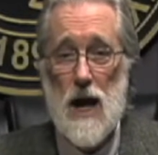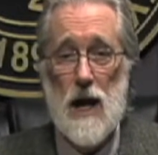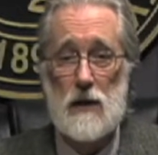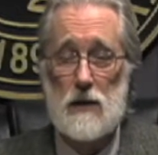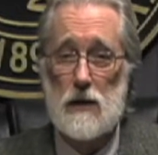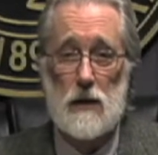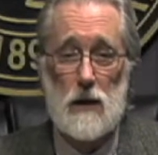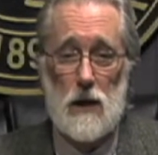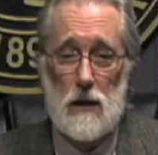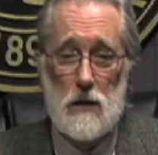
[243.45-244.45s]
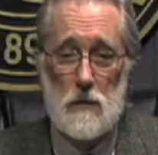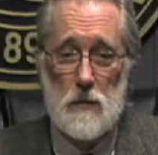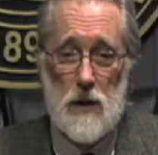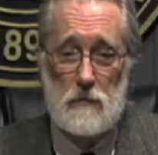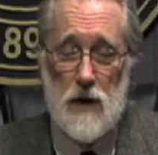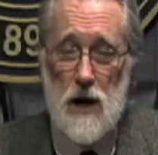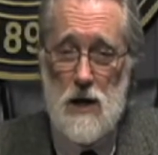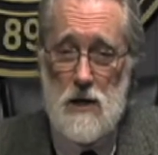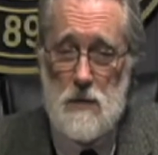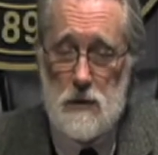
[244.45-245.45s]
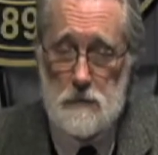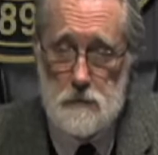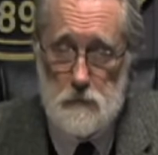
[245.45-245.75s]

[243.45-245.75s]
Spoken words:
acting. If I am an